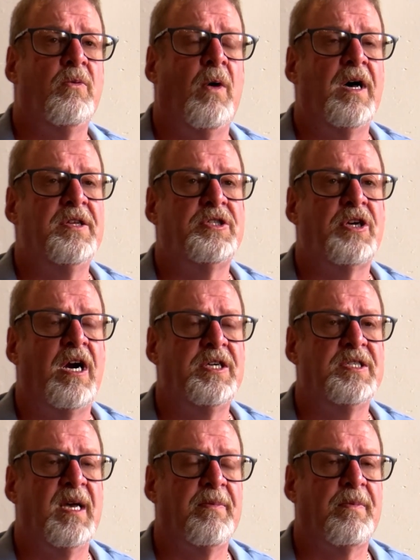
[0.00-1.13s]
one of the
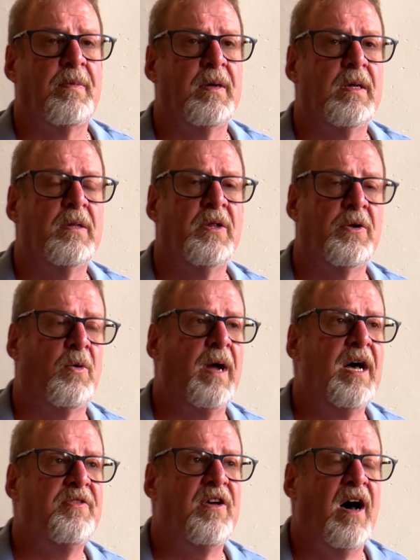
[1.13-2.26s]
charges up Little
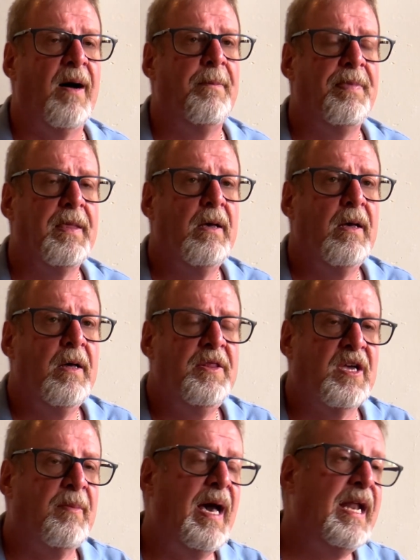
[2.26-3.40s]
Round Top,
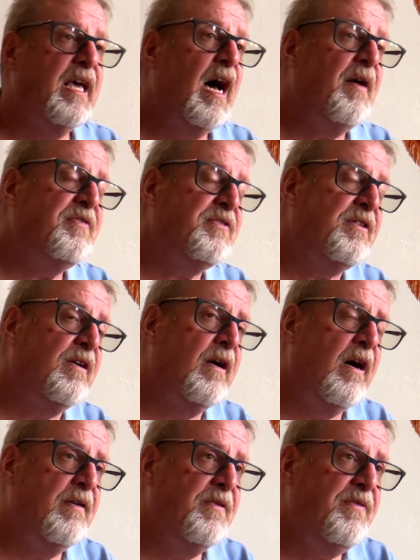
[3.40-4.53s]
the commanding officer
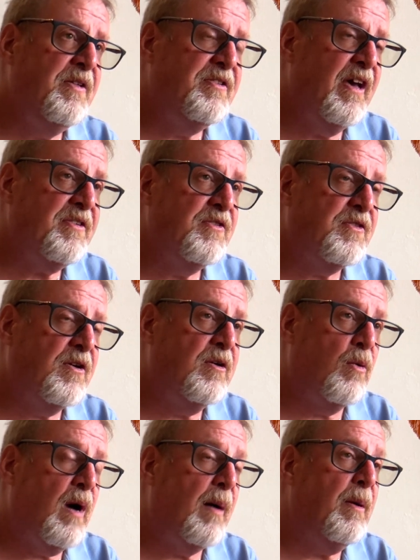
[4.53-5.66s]
of the 5th Texas,
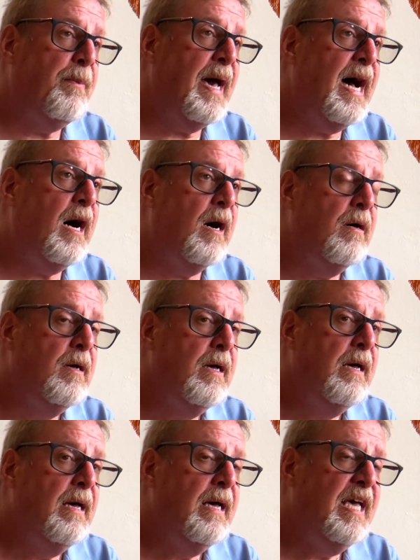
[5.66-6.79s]
Colonel Robert Powell,
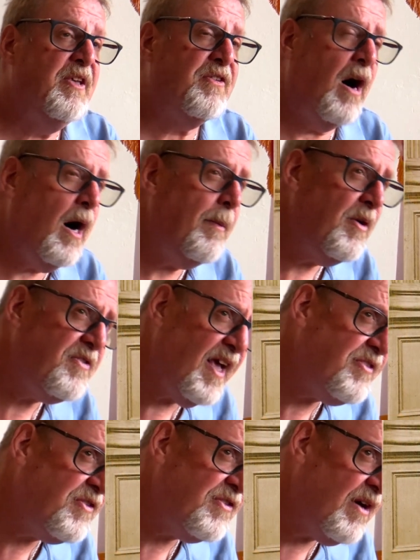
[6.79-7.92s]
is almost
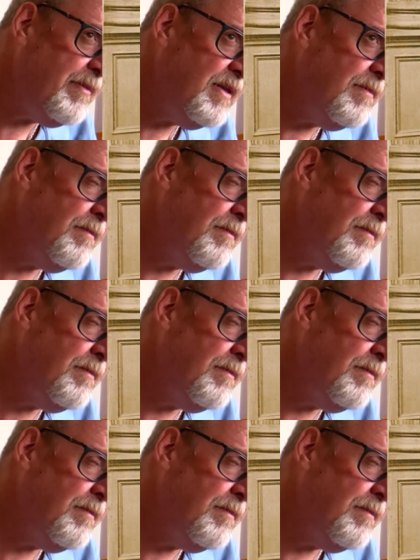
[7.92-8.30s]
at the summit.